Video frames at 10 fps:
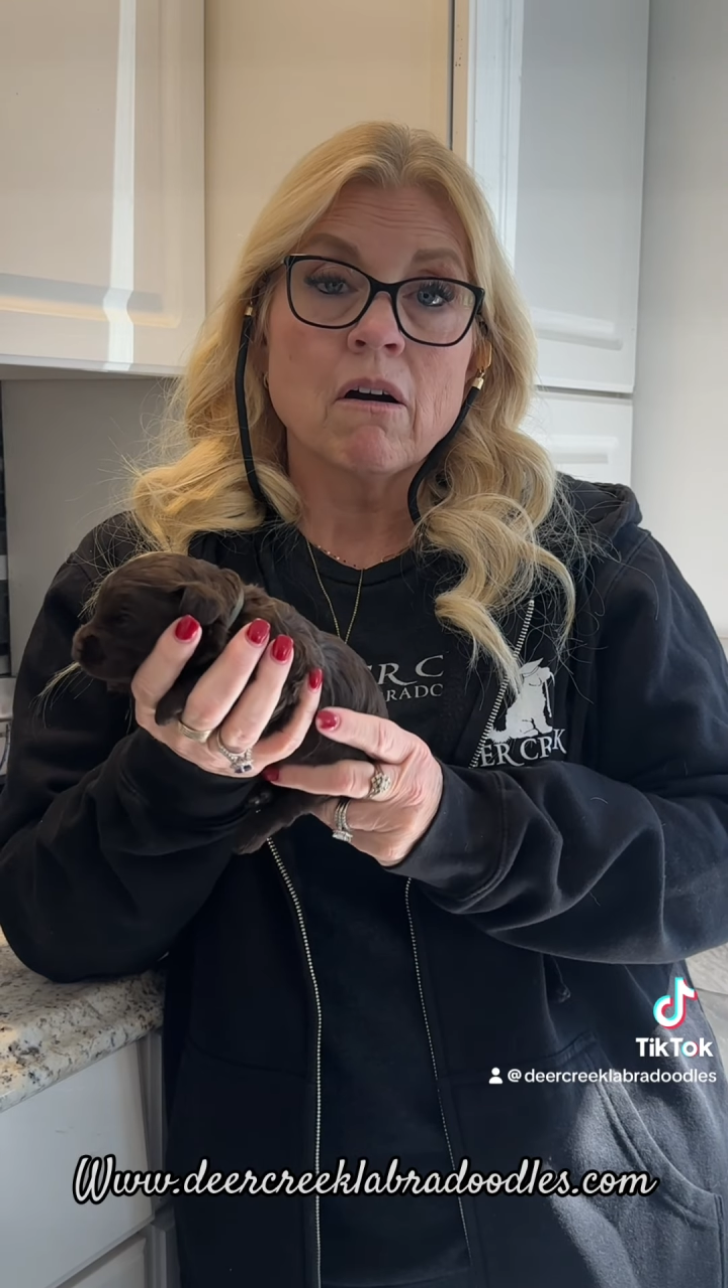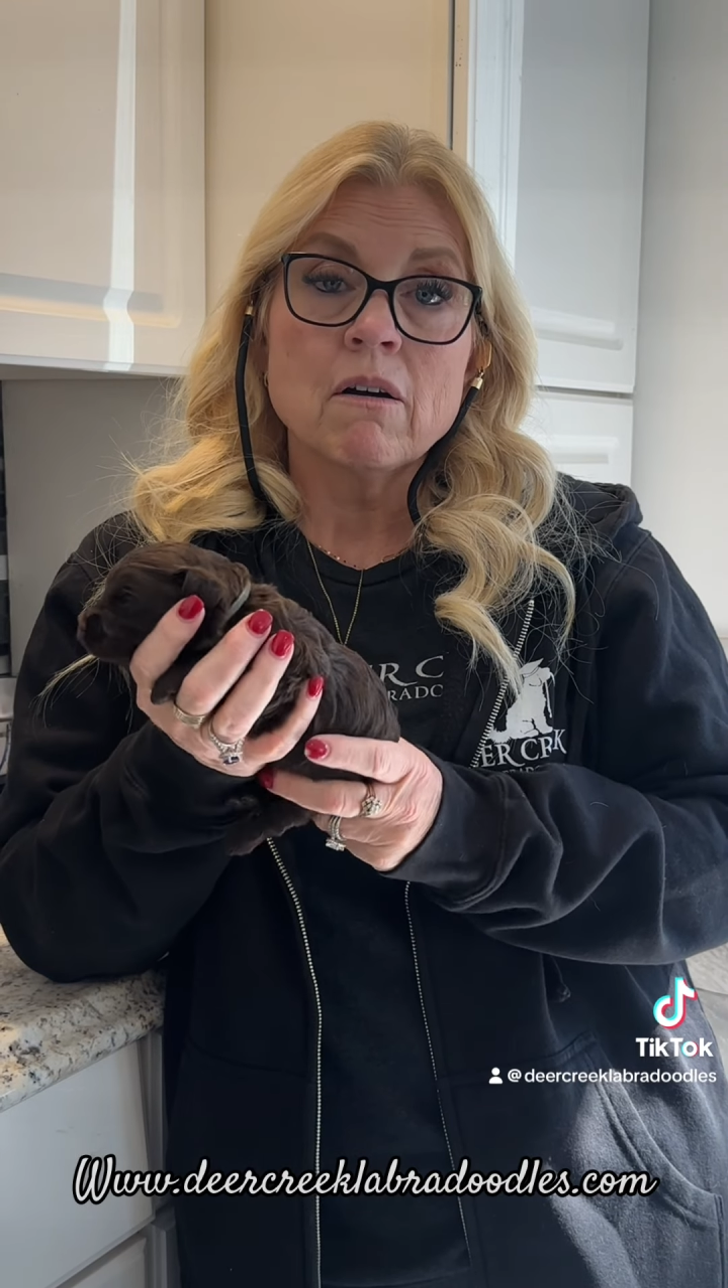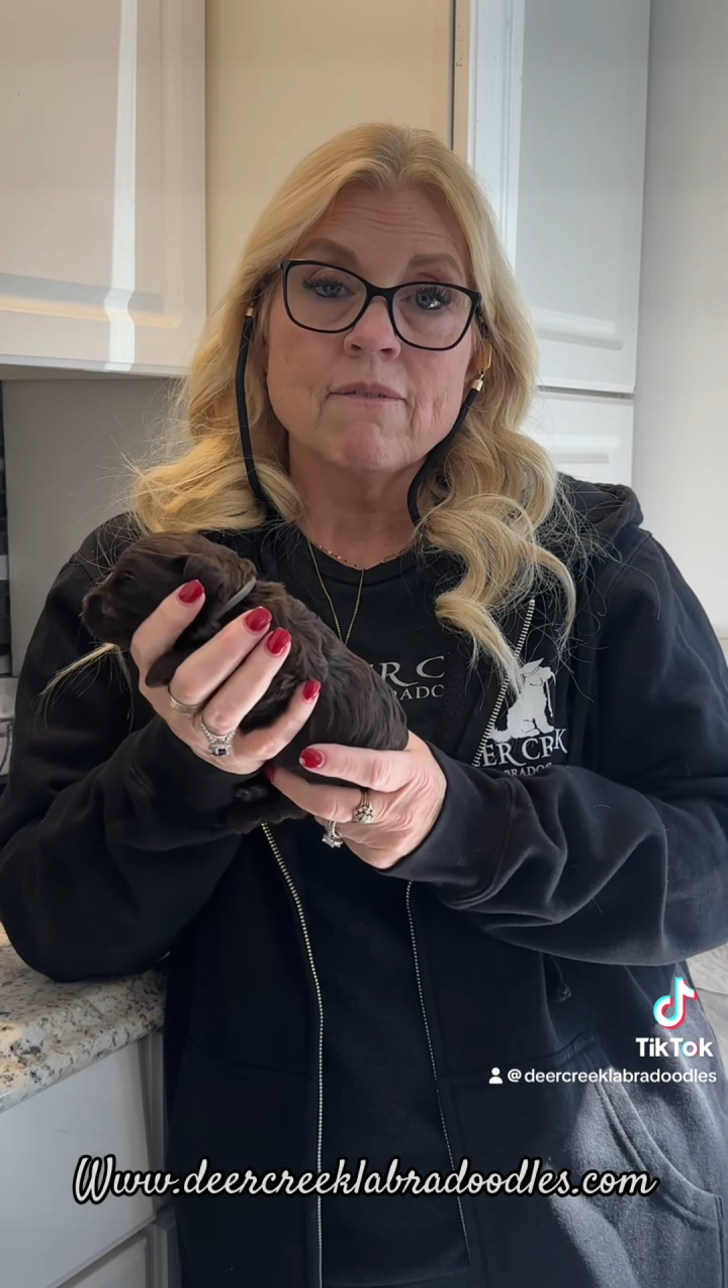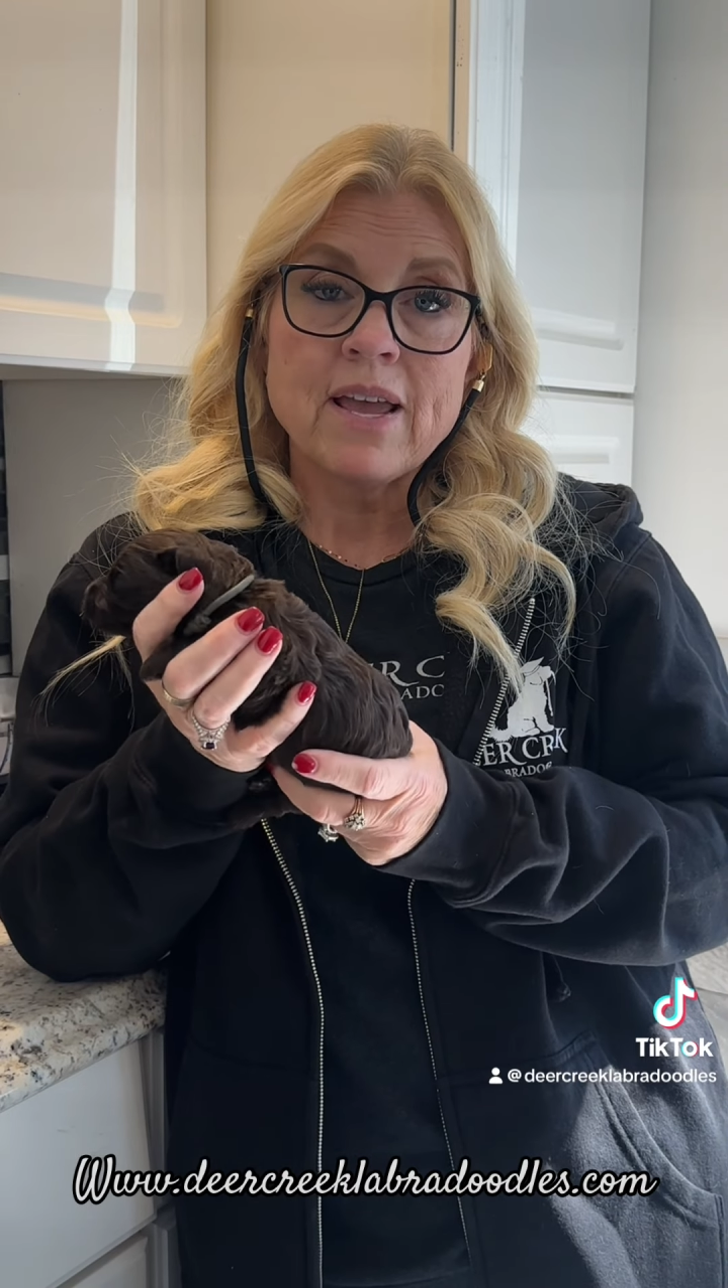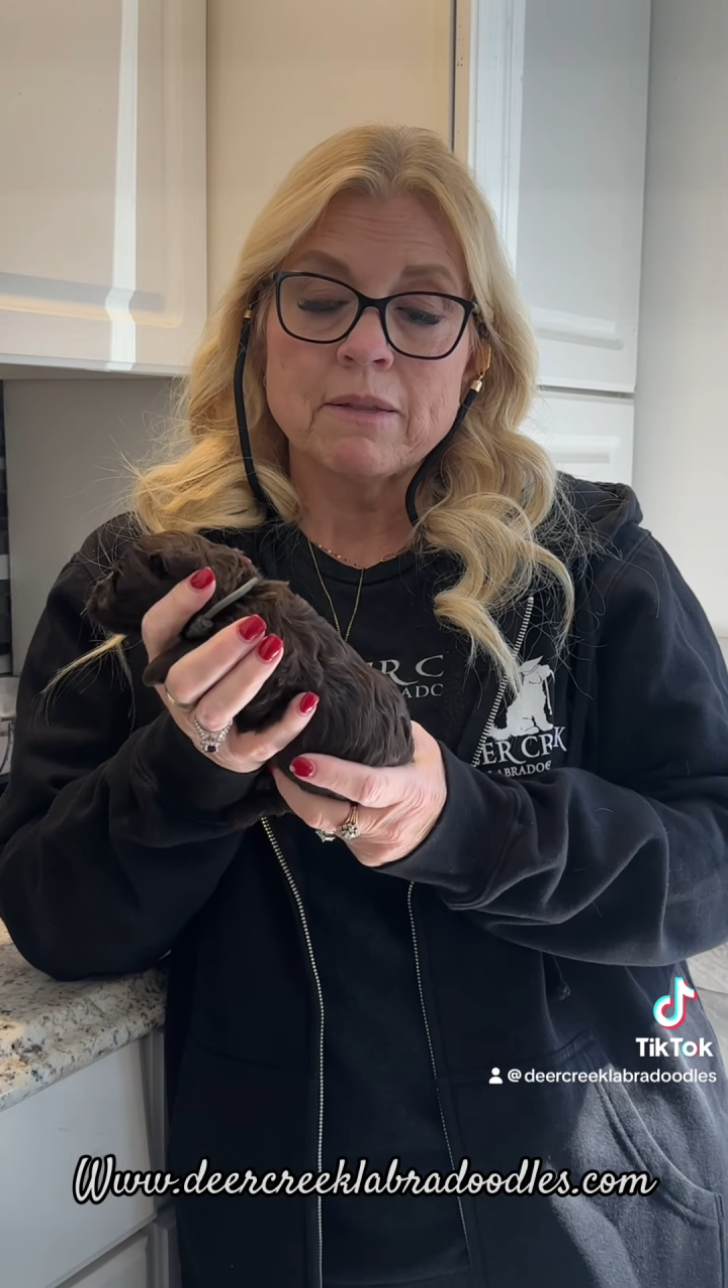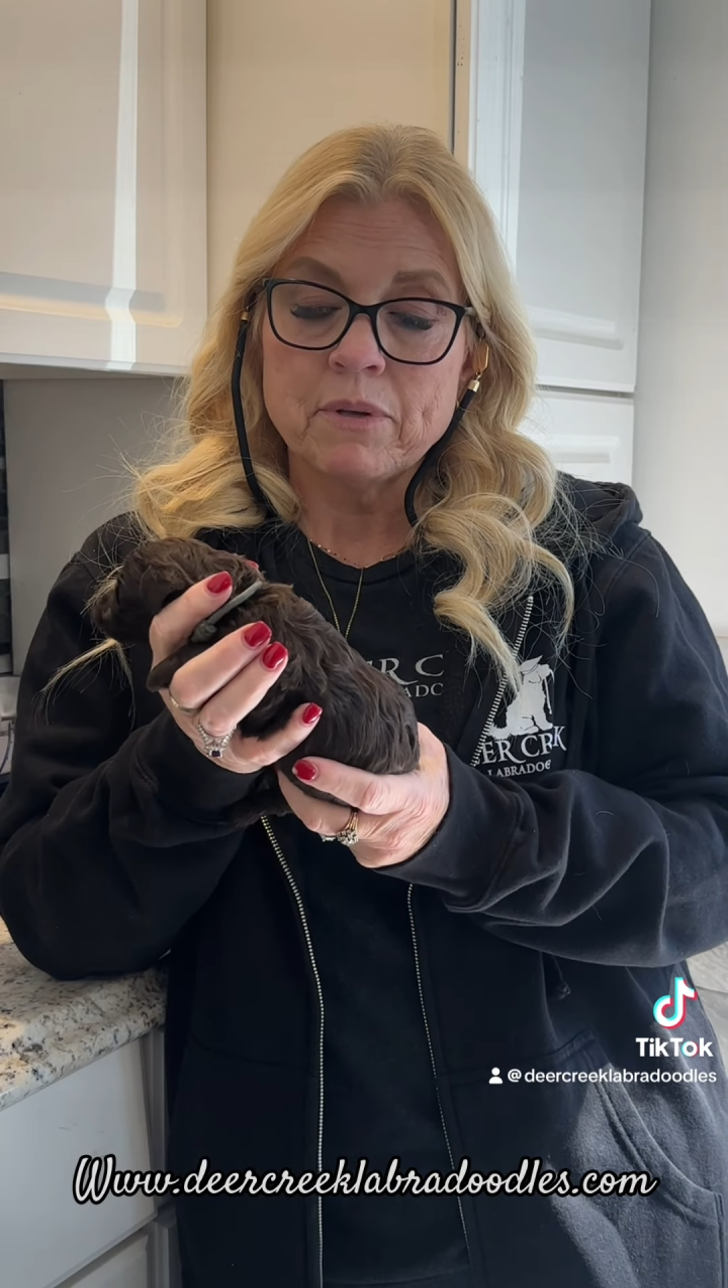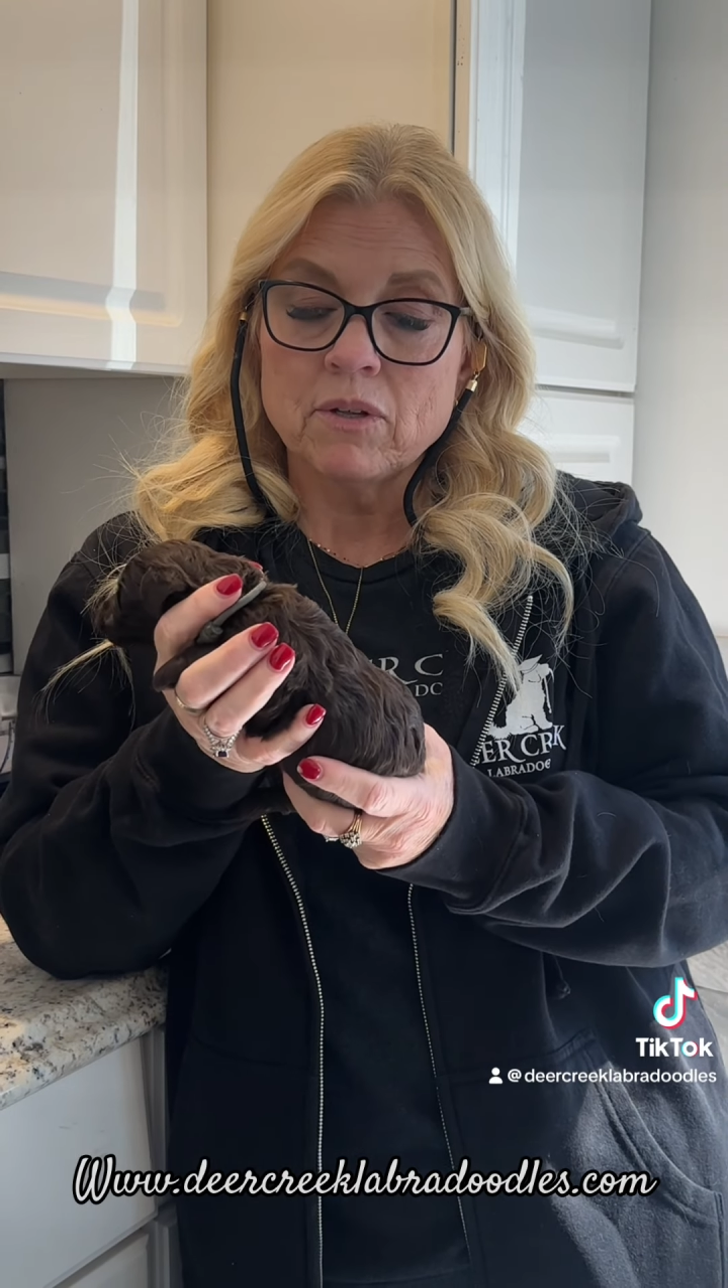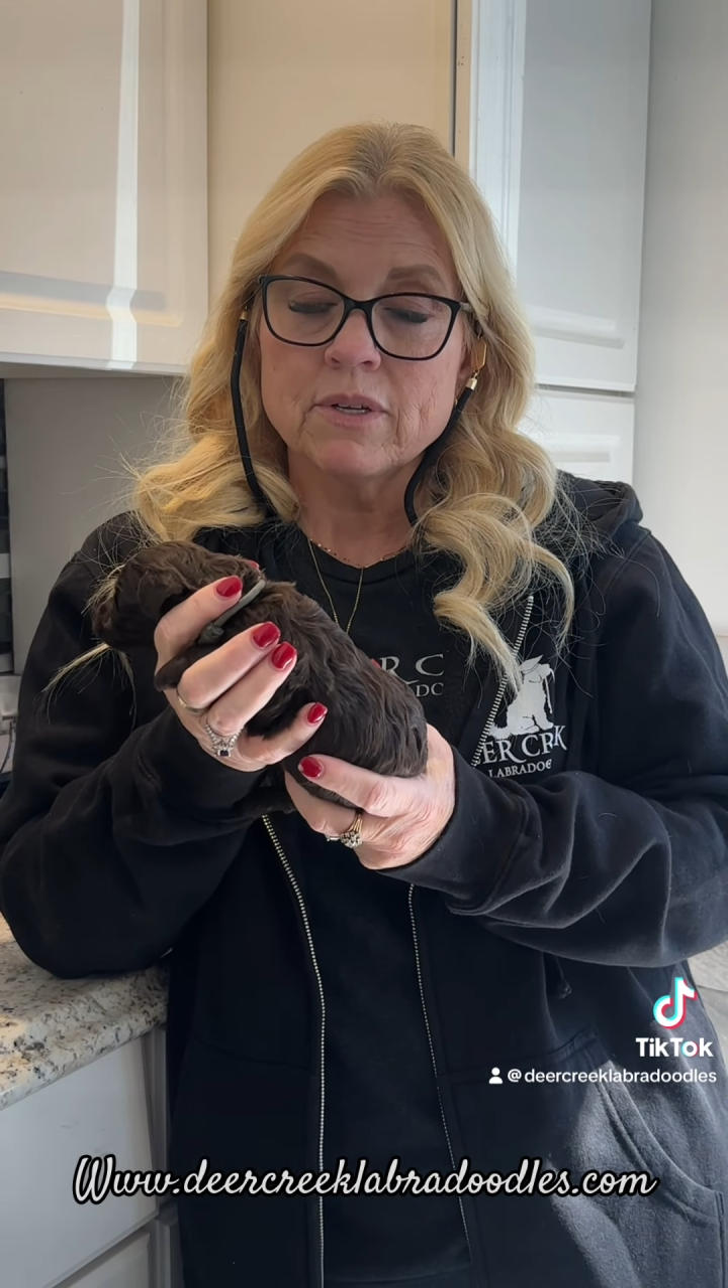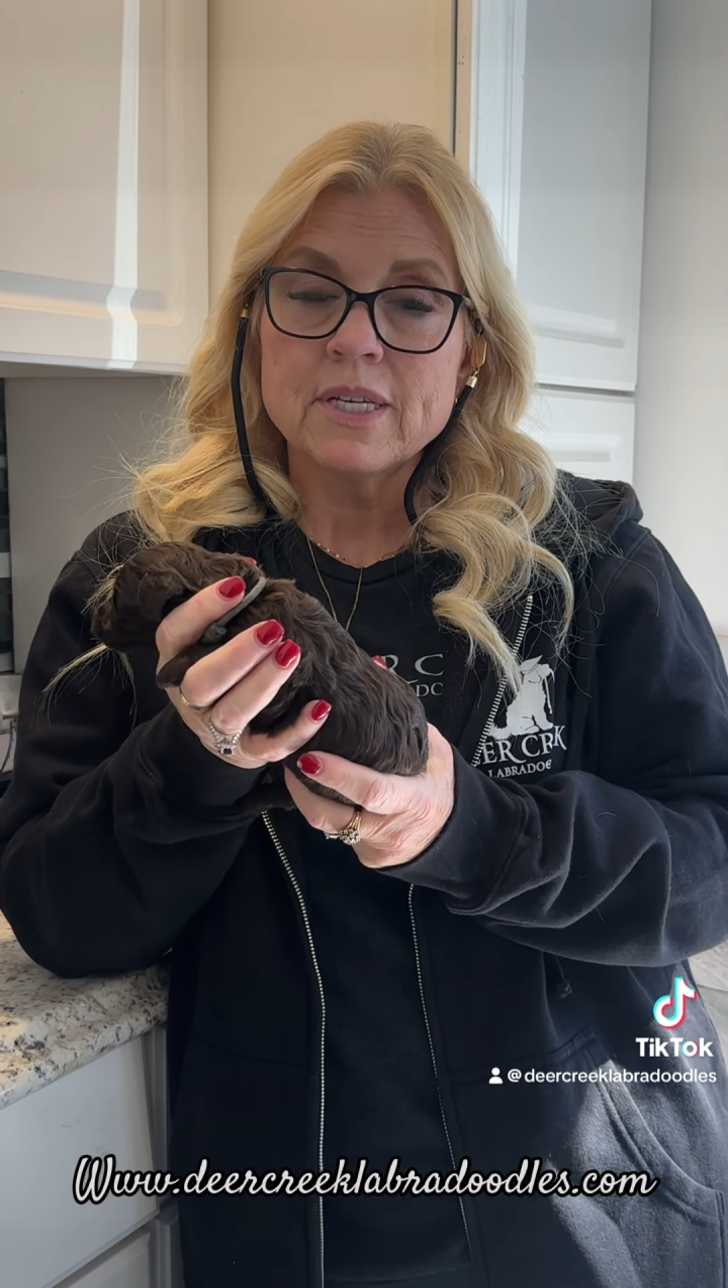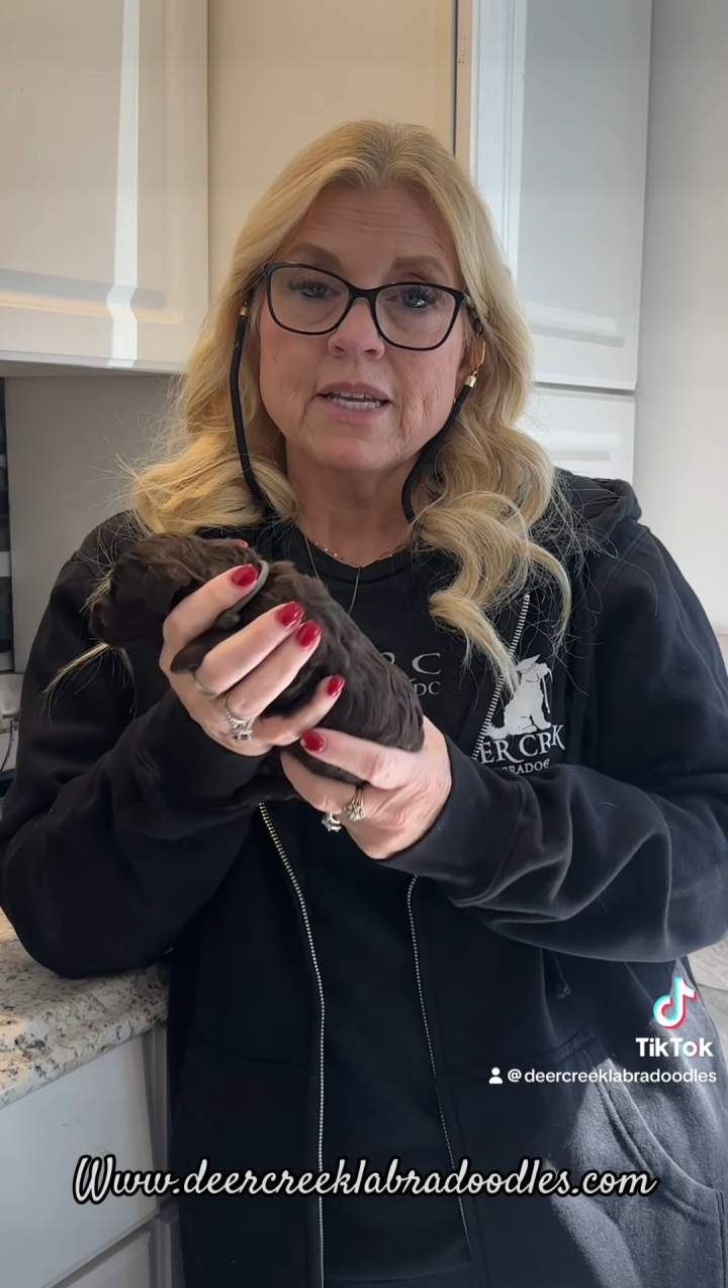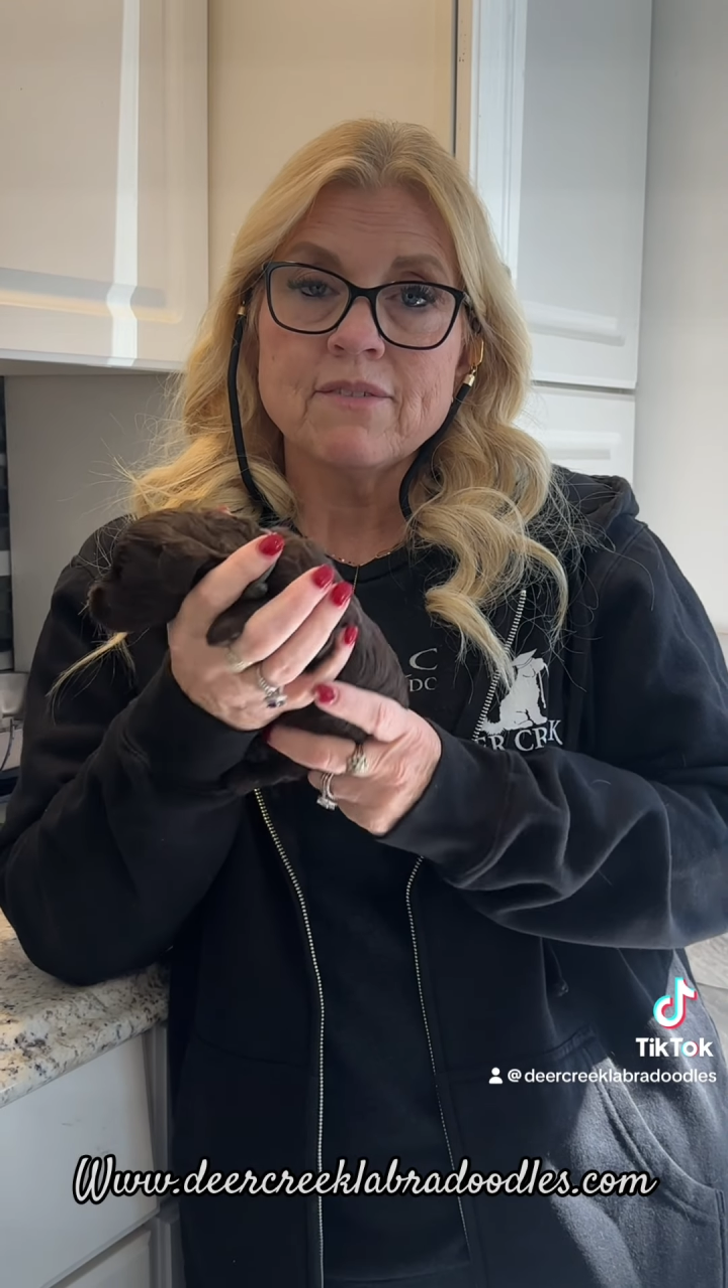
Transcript: availability